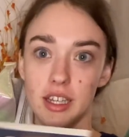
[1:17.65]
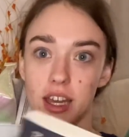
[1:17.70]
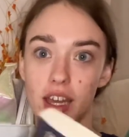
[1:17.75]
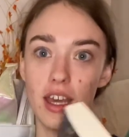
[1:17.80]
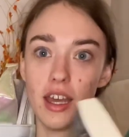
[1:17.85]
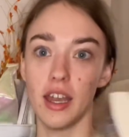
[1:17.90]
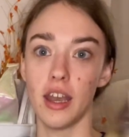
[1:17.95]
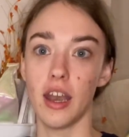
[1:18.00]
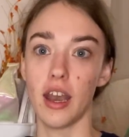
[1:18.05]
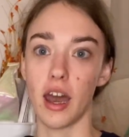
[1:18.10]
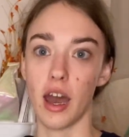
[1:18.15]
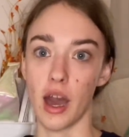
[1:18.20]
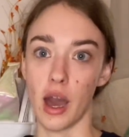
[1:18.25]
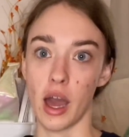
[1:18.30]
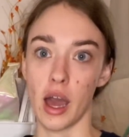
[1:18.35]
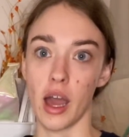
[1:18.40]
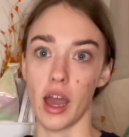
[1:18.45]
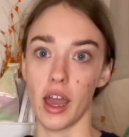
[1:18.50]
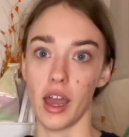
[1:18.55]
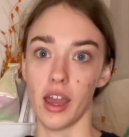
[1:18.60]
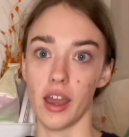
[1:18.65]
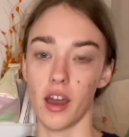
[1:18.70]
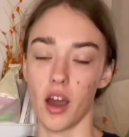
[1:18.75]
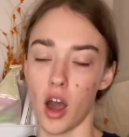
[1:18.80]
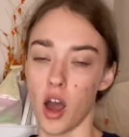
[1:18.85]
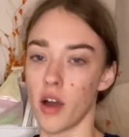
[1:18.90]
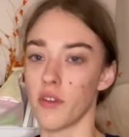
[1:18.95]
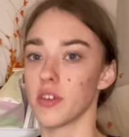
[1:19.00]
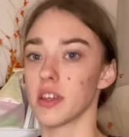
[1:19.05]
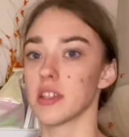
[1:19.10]
and I
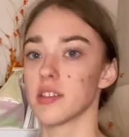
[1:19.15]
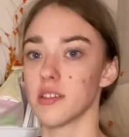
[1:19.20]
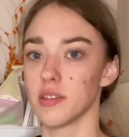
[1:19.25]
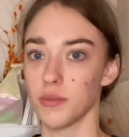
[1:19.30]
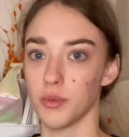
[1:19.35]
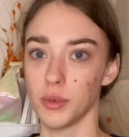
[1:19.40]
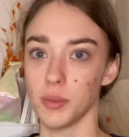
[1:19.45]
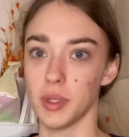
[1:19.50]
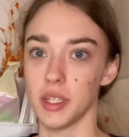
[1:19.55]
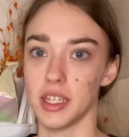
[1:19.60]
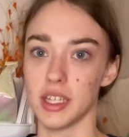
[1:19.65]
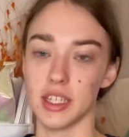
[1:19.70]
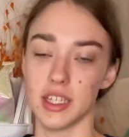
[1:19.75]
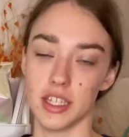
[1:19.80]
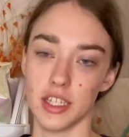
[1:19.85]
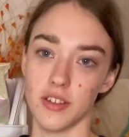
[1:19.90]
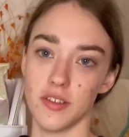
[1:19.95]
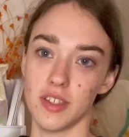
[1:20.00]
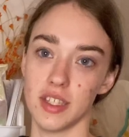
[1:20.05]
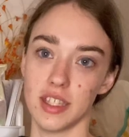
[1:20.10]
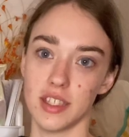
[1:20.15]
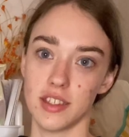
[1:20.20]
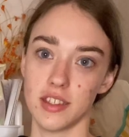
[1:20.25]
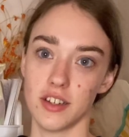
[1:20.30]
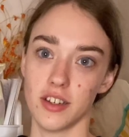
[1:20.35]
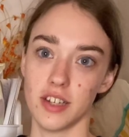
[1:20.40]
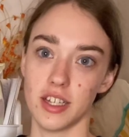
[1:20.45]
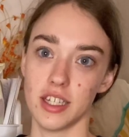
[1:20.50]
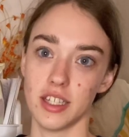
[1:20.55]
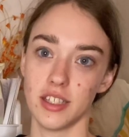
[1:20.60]
obviously will be continuing the
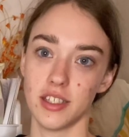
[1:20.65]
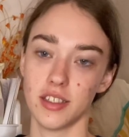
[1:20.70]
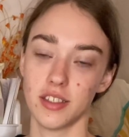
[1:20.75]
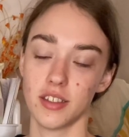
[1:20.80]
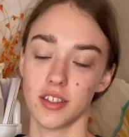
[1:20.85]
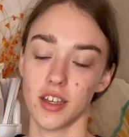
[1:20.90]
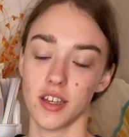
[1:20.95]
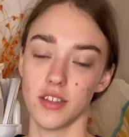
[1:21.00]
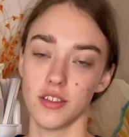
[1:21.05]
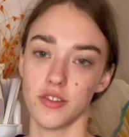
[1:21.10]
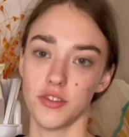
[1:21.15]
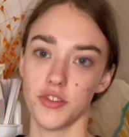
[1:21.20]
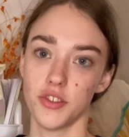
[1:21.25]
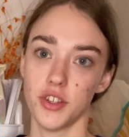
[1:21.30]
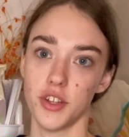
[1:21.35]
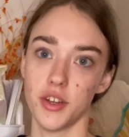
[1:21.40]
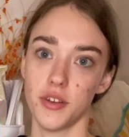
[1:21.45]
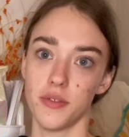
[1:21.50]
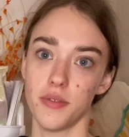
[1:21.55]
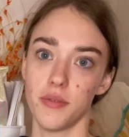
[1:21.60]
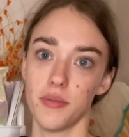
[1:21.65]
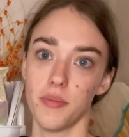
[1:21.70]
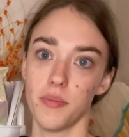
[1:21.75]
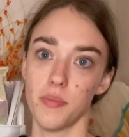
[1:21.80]
series because, you know,